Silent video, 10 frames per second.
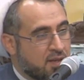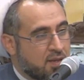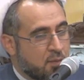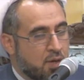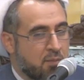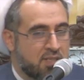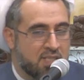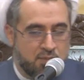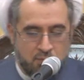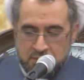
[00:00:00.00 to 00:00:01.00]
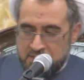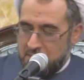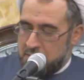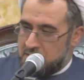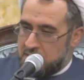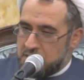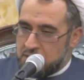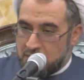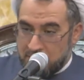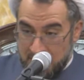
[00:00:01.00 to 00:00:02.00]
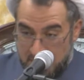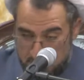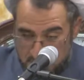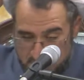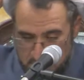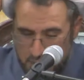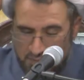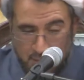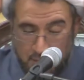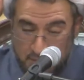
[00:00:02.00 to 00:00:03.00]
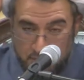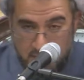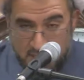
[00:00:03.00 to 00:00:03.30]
Muhammad ibn Muslim, he says he's one of the companions of Imam al-Sadiq and